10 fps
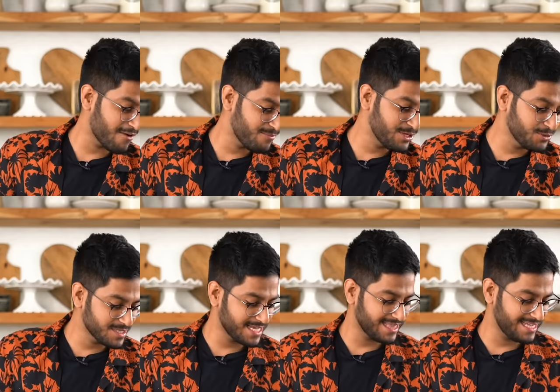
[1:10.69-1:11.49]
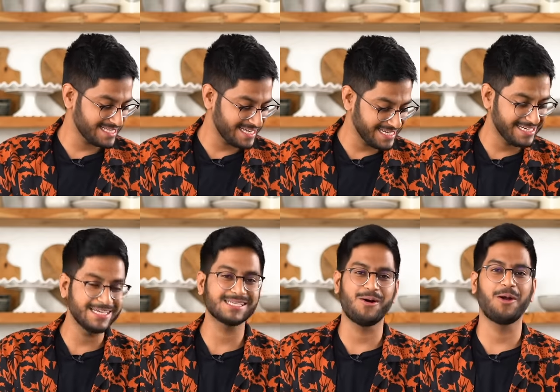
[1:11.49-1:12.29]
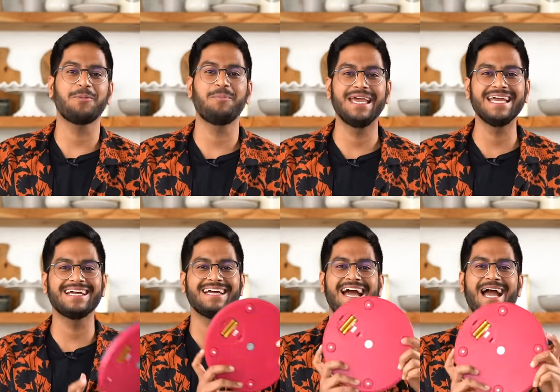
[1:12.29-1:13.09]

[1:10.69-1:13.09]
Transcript: I've been using this hideous hot pink